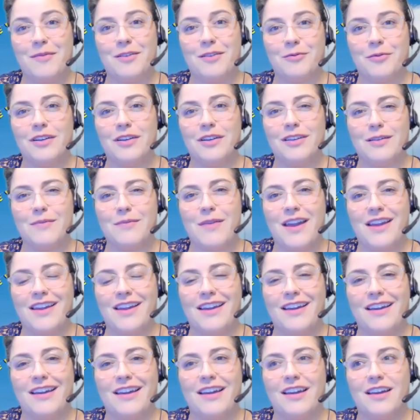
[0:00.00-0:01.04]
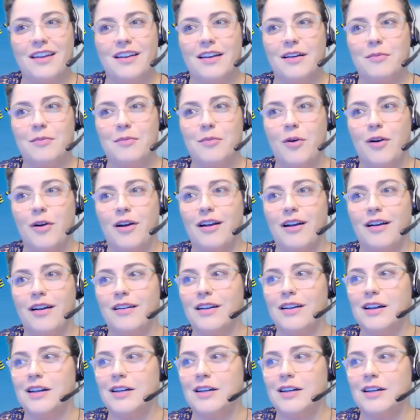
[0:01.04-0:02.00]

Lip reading: and really making it a more